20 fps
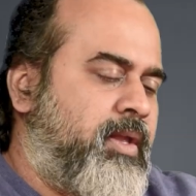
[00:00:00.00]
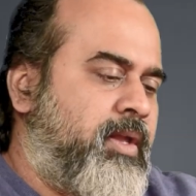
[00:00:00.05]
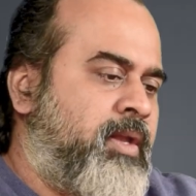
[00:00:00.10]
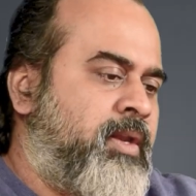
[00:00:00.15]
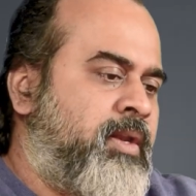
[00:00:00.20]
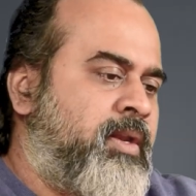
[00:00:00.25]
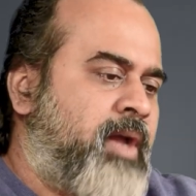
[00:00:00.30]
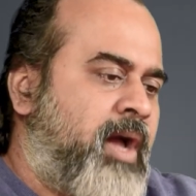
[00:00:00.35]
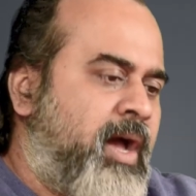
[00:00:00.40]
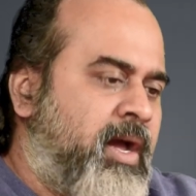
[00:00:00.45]

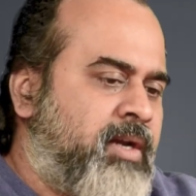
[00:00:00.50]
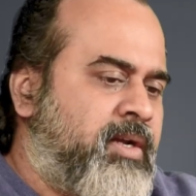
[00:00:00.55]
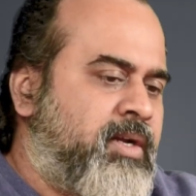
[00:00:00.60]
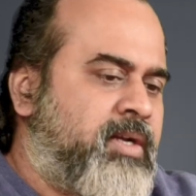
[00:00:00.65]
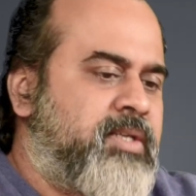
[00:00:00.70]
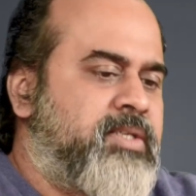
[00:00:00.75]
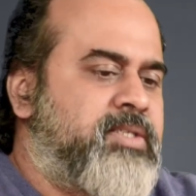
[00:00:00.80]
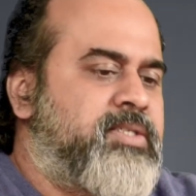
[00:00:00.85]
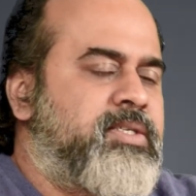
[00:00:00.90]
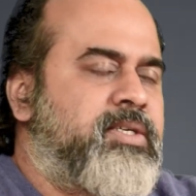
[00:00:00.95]
In our
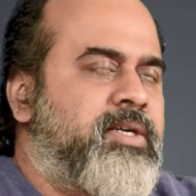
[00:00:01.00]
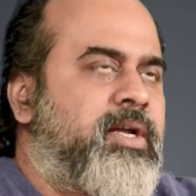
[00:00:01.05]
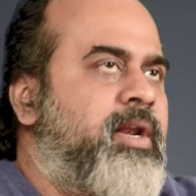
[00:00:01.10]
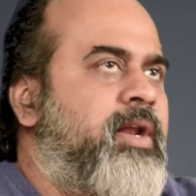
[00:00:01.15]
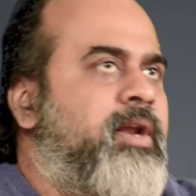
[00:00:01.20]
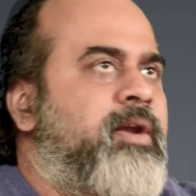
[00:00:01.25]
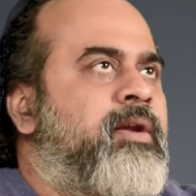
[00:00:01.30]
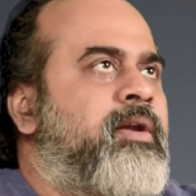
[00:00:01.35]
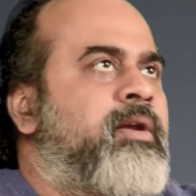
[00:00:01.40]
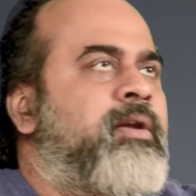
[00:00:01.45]
culture
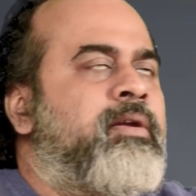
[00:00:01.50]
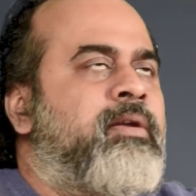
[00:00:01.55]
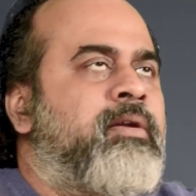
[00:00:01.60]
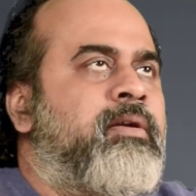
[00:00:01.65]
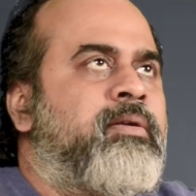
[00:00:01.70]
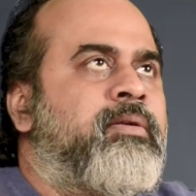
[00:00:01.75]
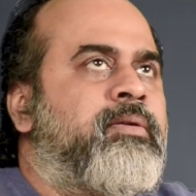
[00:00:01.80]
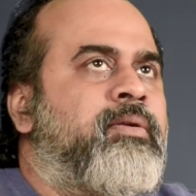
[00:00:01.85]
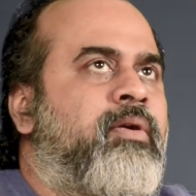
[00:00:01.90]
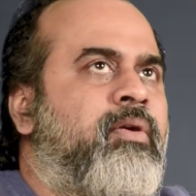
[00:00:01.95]
and
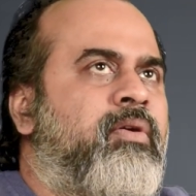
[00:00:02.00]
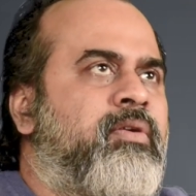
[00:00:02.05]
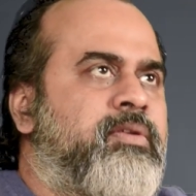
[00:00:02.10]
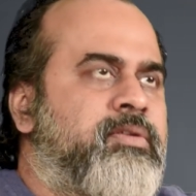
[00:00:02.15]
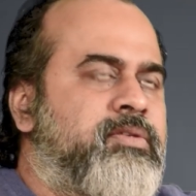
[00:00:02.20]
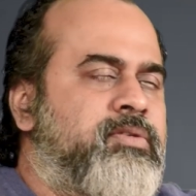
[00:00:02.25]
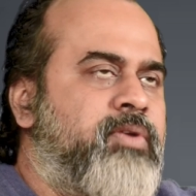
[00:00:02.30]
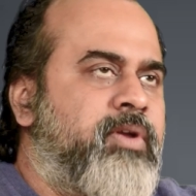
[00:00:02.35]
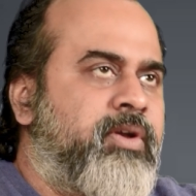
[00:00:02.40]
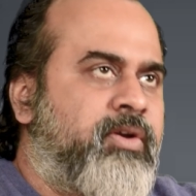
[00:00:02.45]

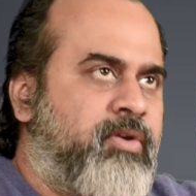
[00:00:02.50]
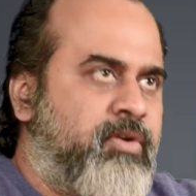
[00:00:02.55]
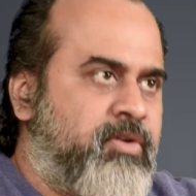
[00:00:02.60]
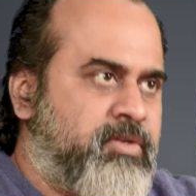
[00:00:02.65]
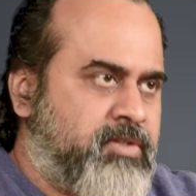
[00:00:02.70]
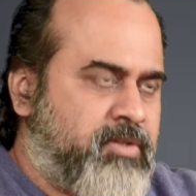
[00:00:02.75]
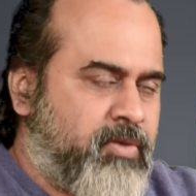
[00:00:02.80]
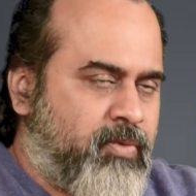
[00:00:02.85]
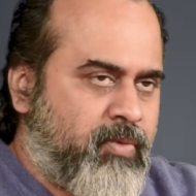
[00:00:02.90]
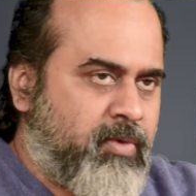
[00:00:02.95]
also
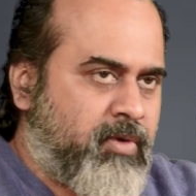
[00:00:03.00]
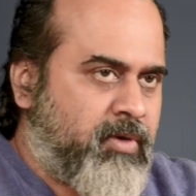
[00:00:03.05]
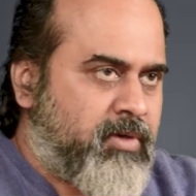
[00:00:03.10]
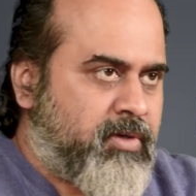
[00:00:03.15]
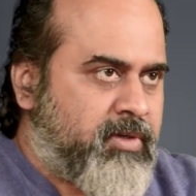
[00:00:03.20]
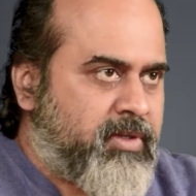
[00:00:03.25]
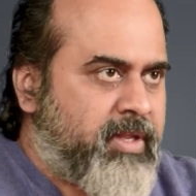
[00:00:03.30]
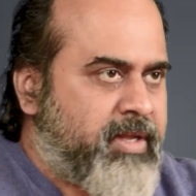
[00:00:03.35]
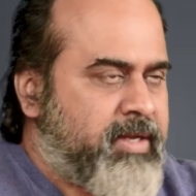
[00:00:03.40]
across the world,